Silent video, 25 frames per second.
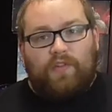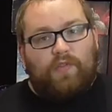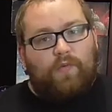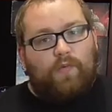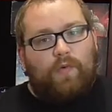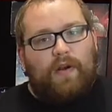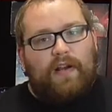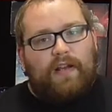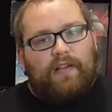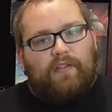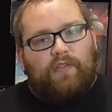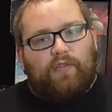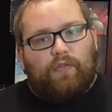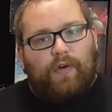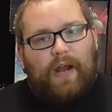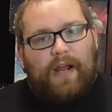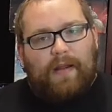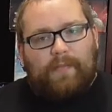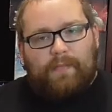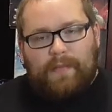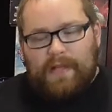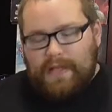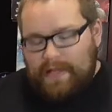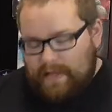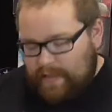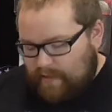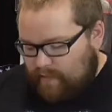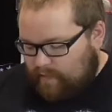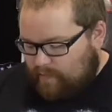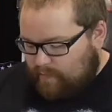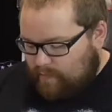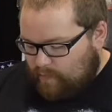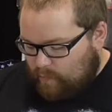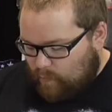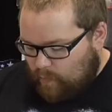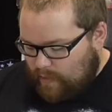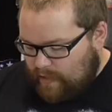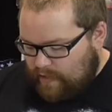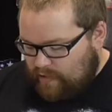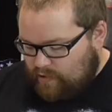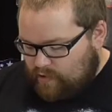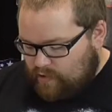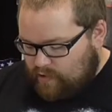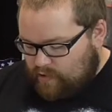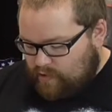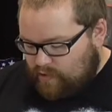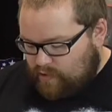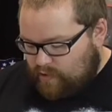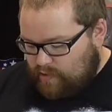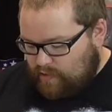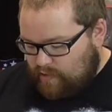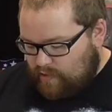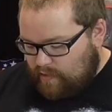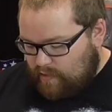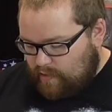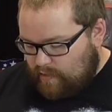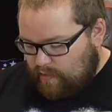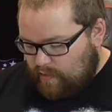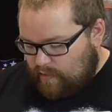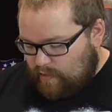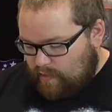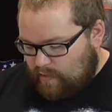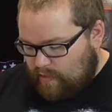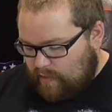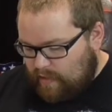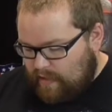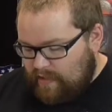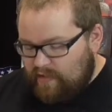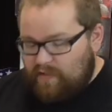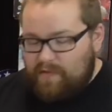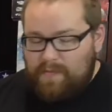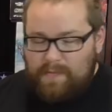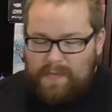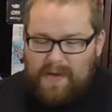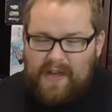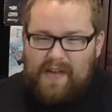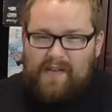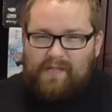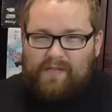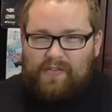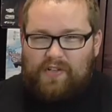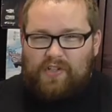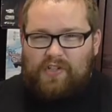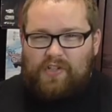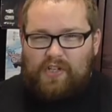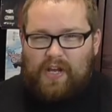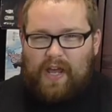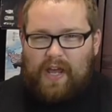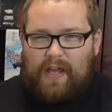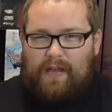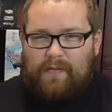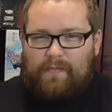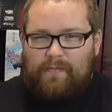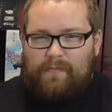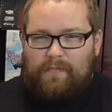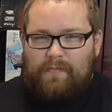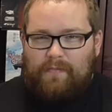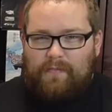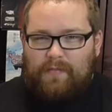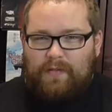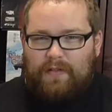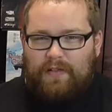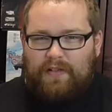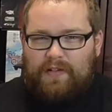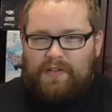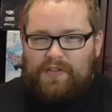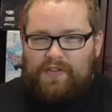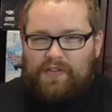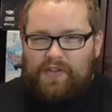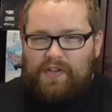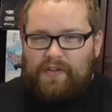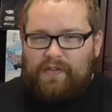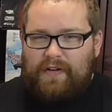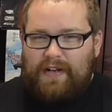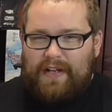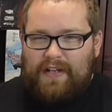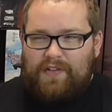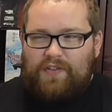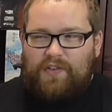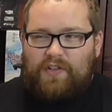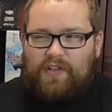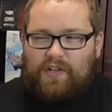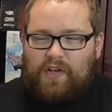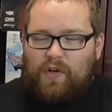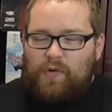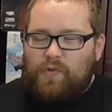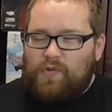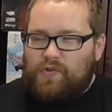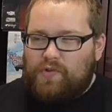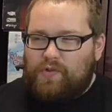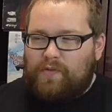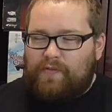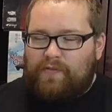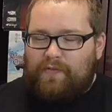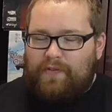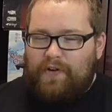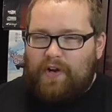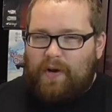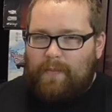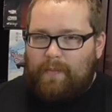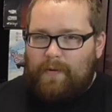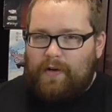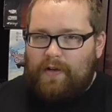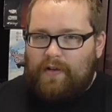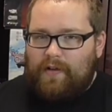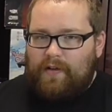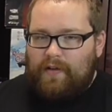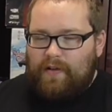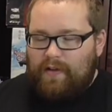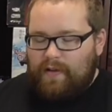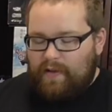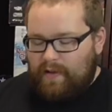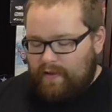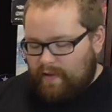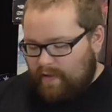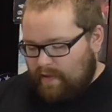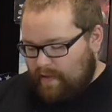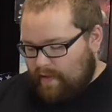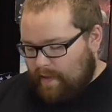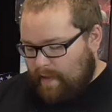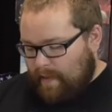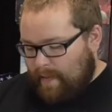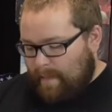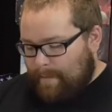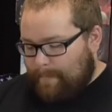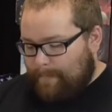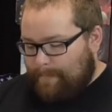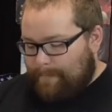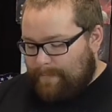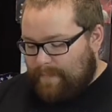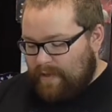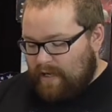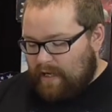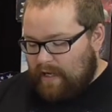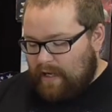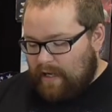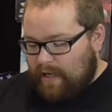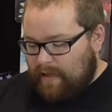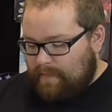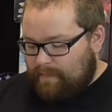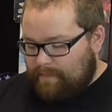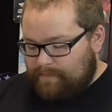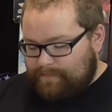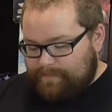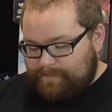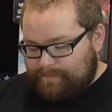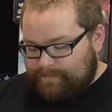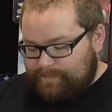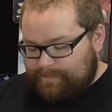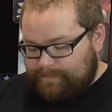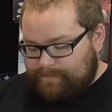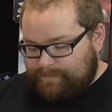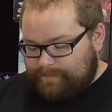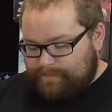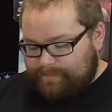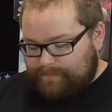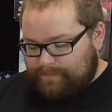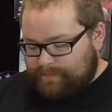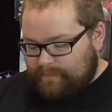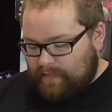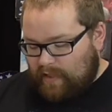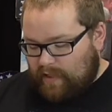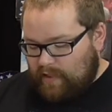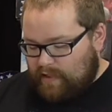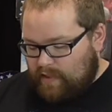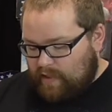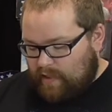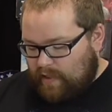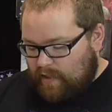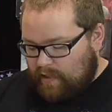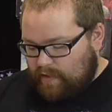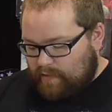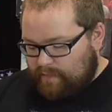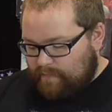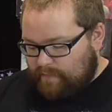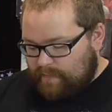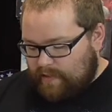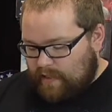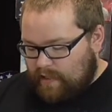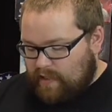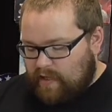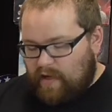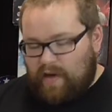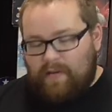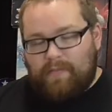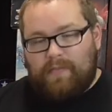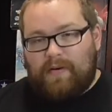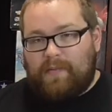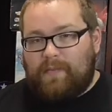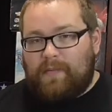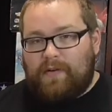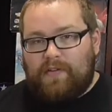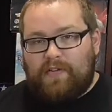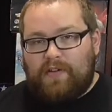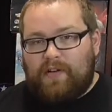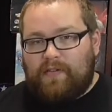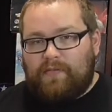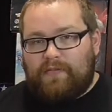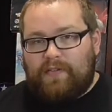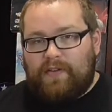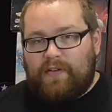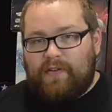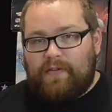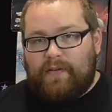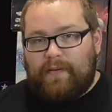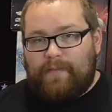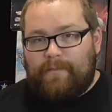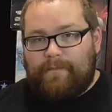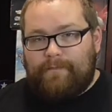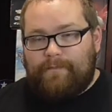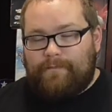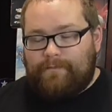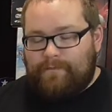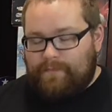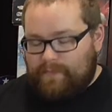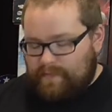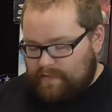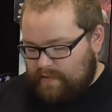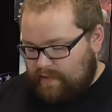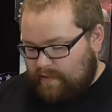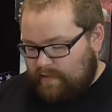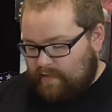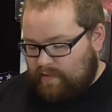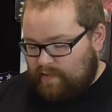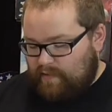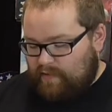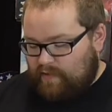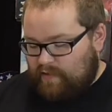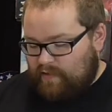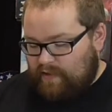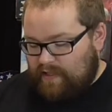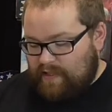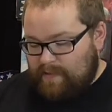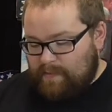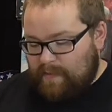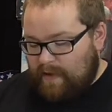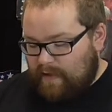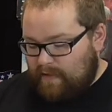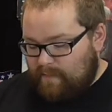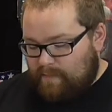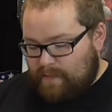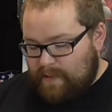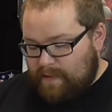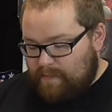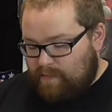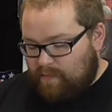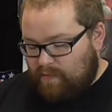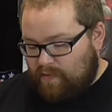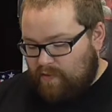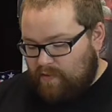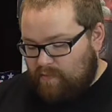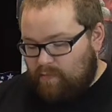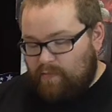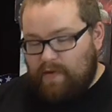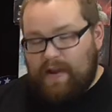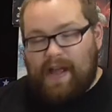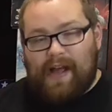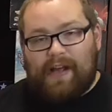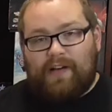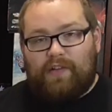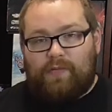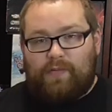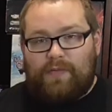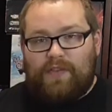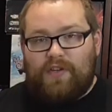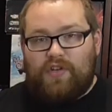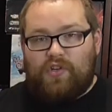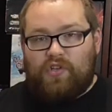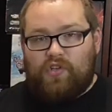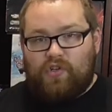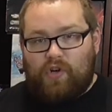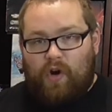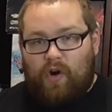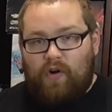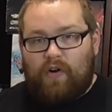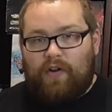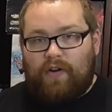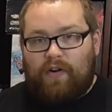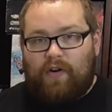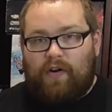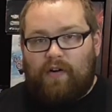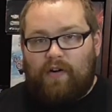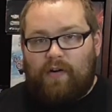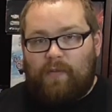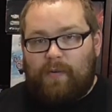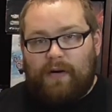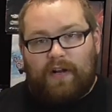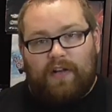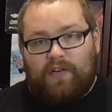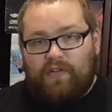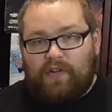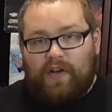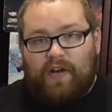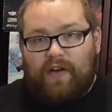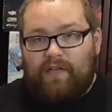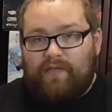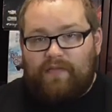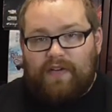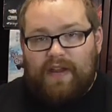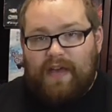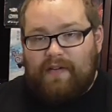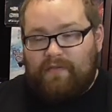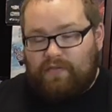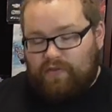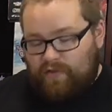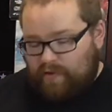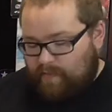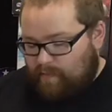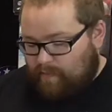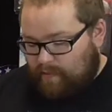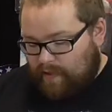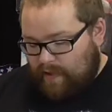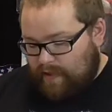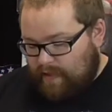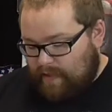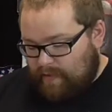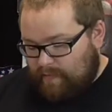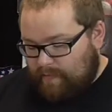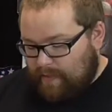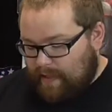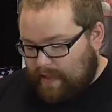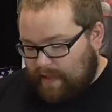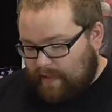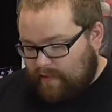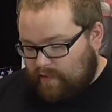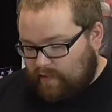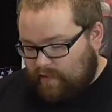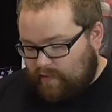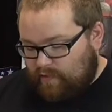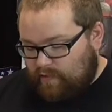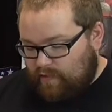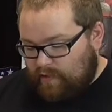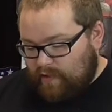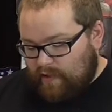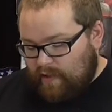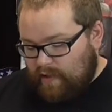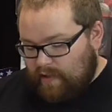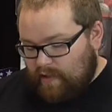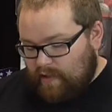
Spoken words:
really drag me in, which is a bit of a shame, considering it's a cultural phenomenon. But I can't bring myself to do it. And the amount of people that react with shock and horror when I say I've never seen Breaking Bad is